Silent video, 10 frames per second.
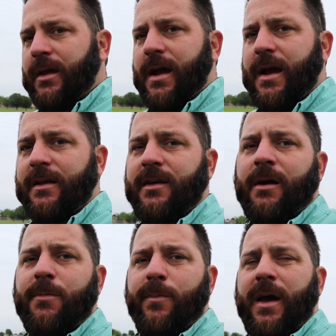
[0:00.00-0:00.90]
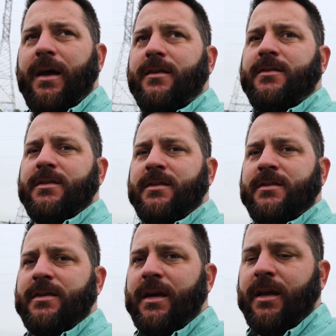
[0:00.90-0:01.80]
yeah, guys, I'll be back just in a
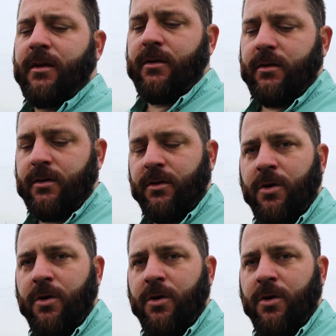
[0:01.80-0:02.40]
second,